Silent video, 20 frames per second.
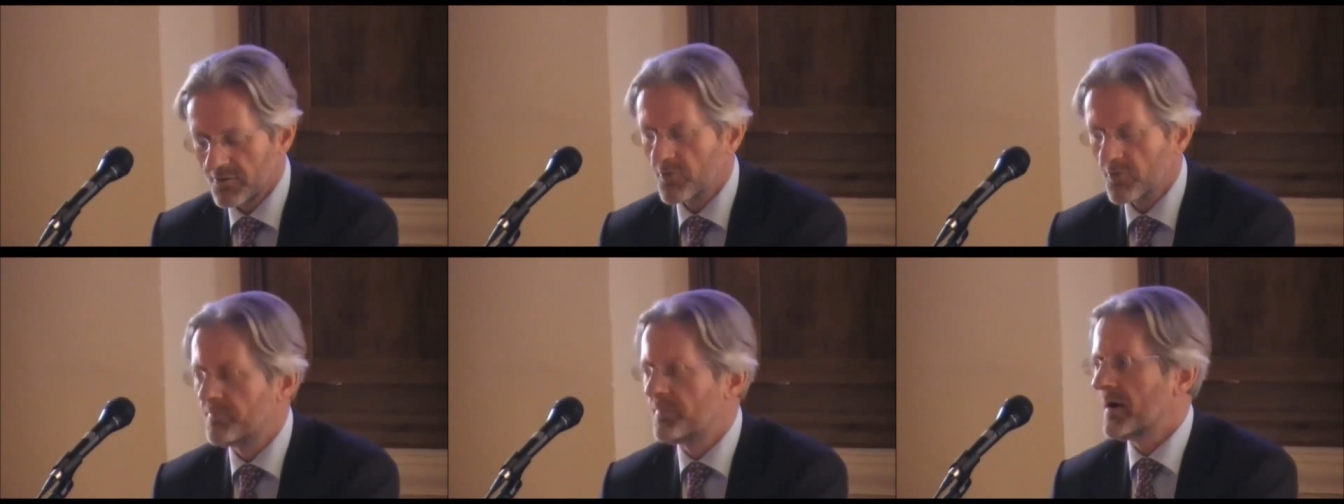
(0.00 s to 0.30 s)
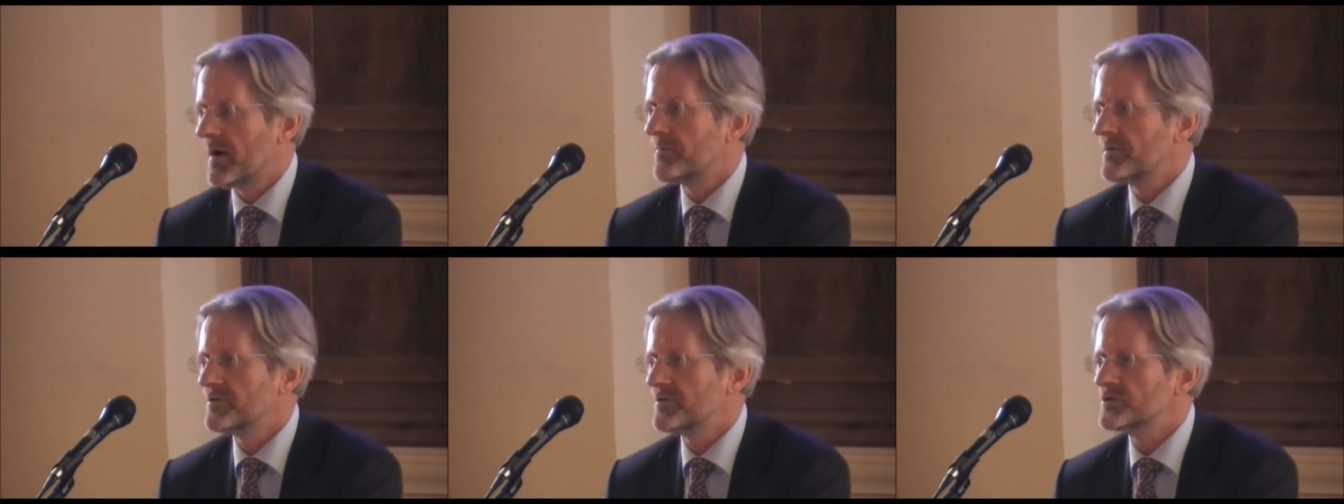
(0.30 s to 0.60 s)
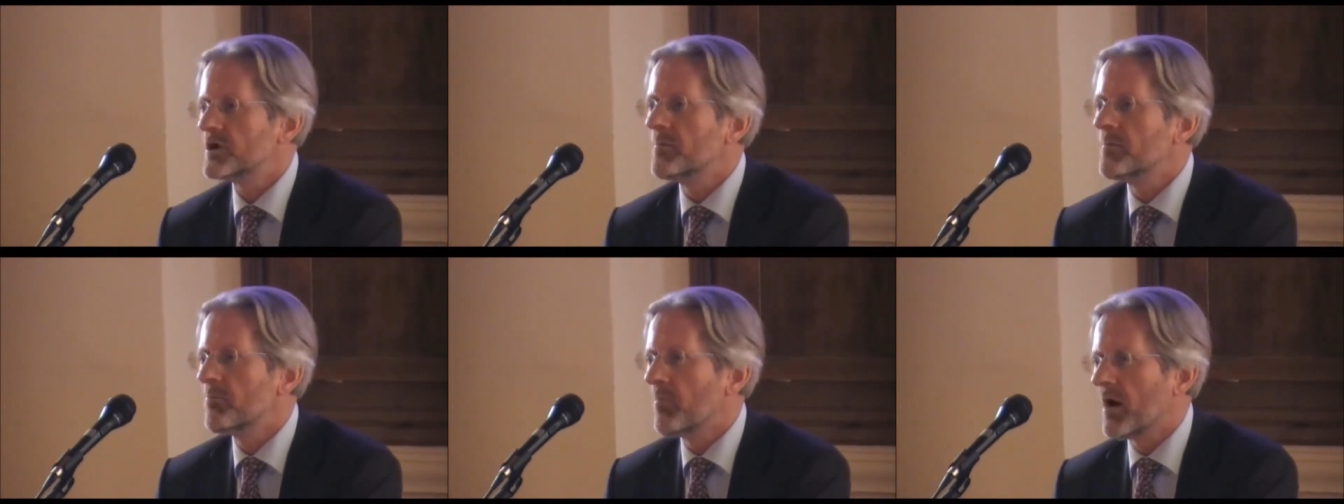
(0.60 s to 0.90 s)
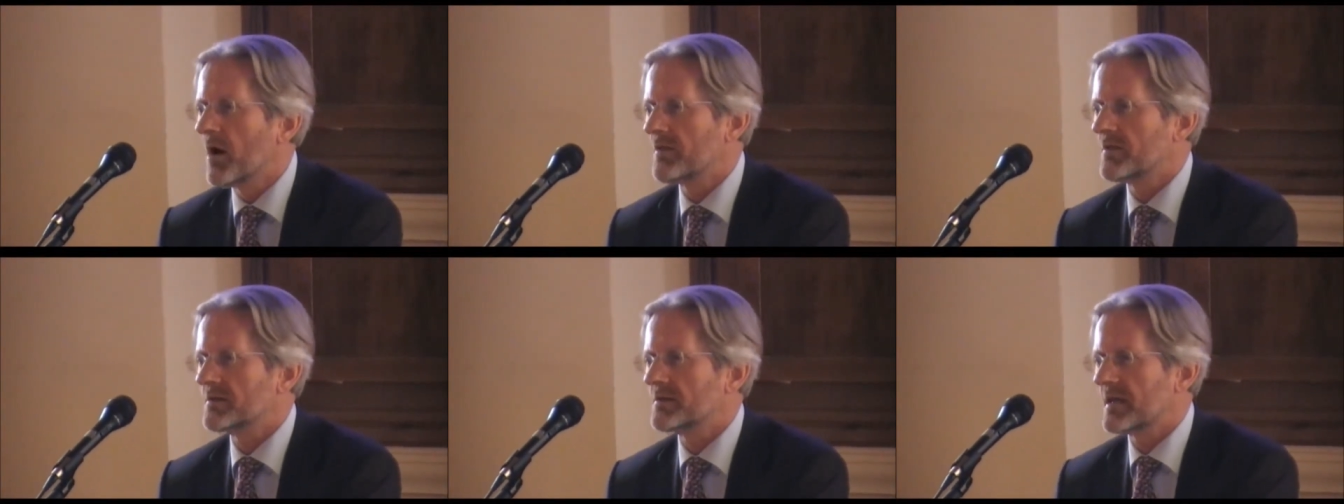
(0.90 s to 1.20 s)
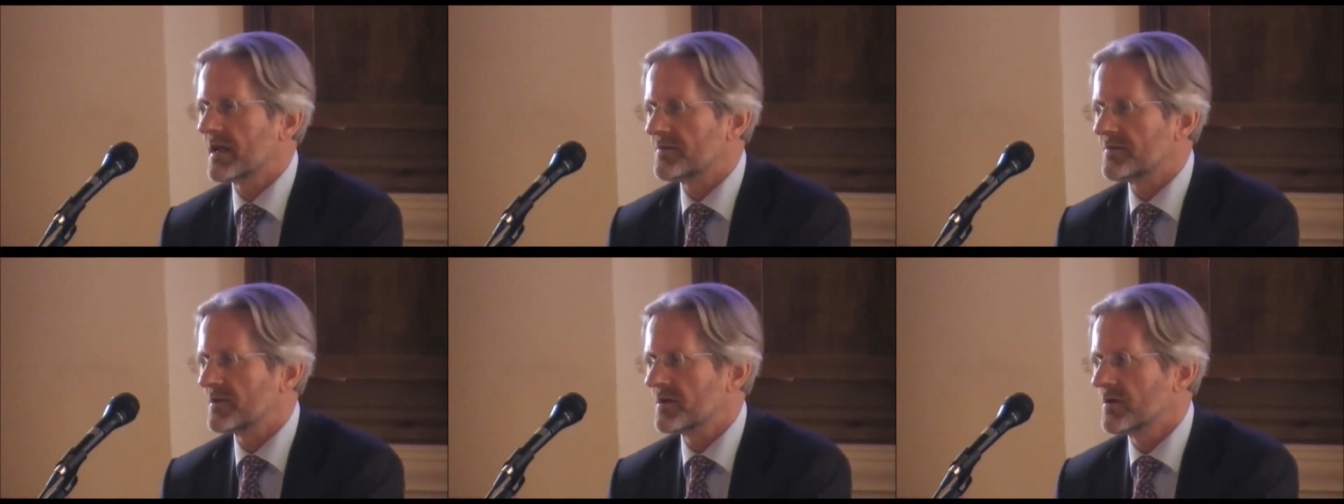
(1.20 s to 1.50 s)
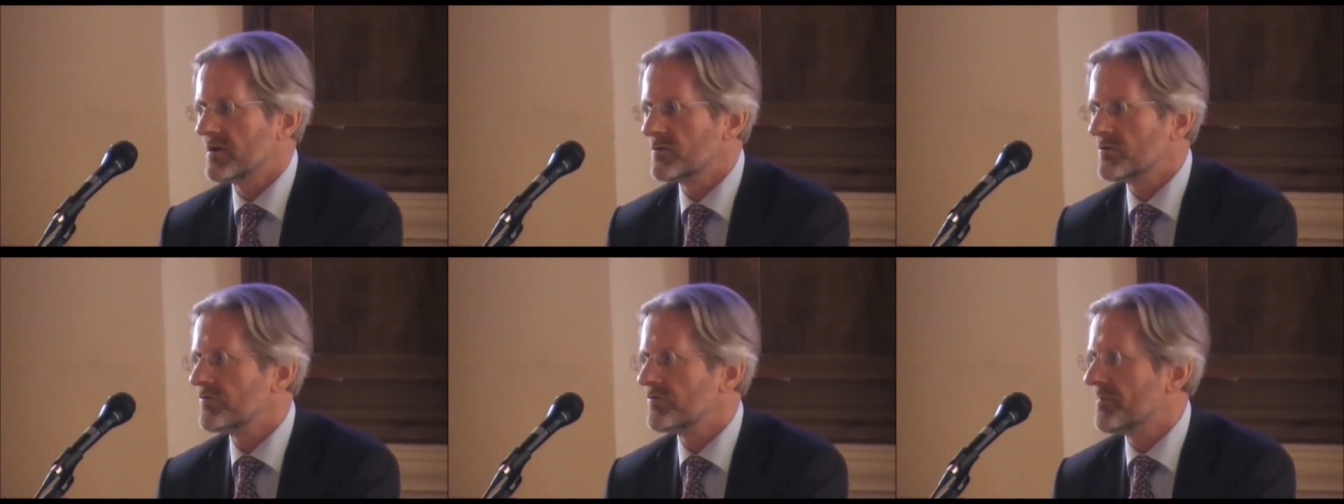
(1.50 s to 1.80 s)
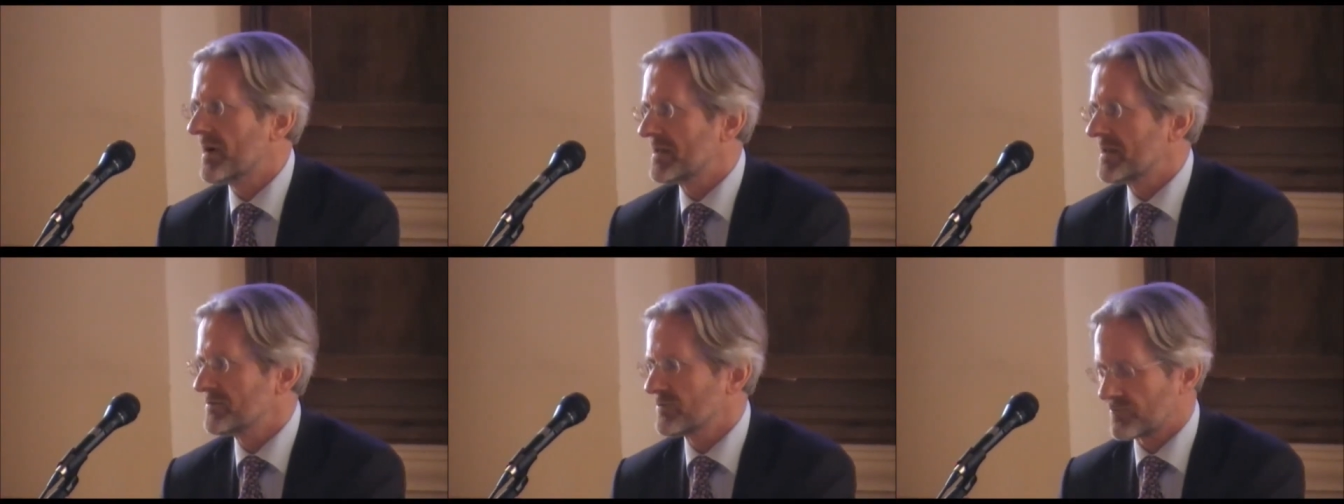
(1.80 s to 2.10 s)
to publish a modern catalogue
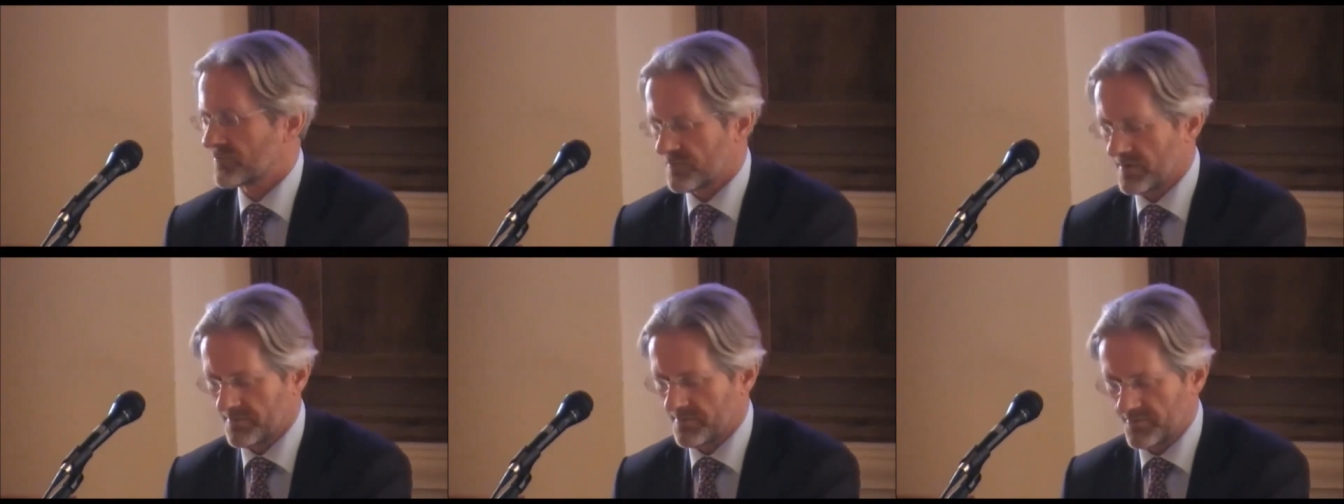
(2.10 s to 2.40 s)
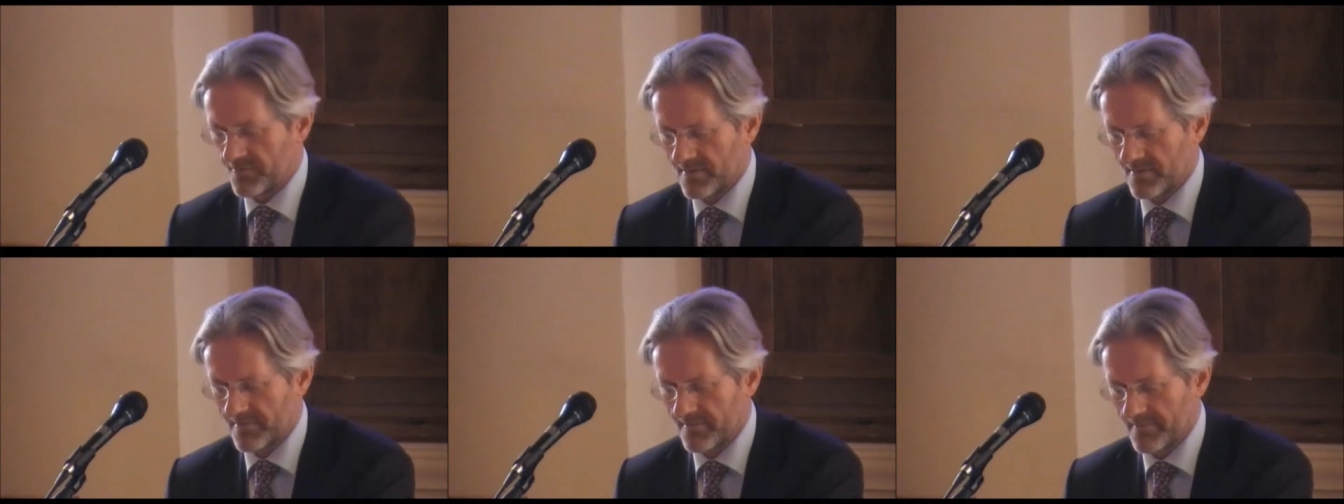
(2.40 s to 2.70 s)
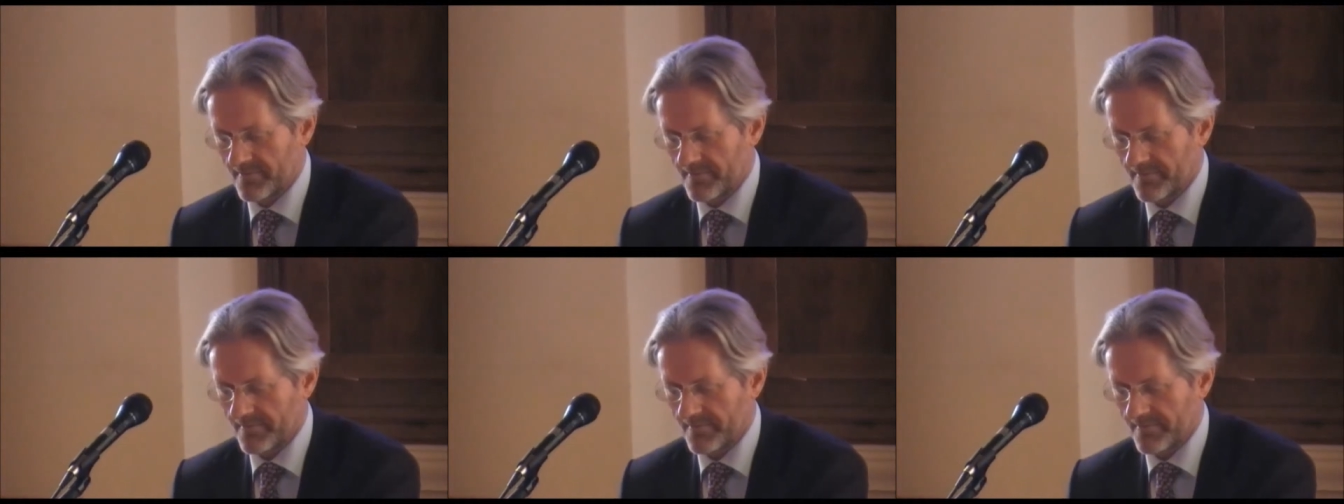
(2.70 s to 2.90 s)
of manuscripts.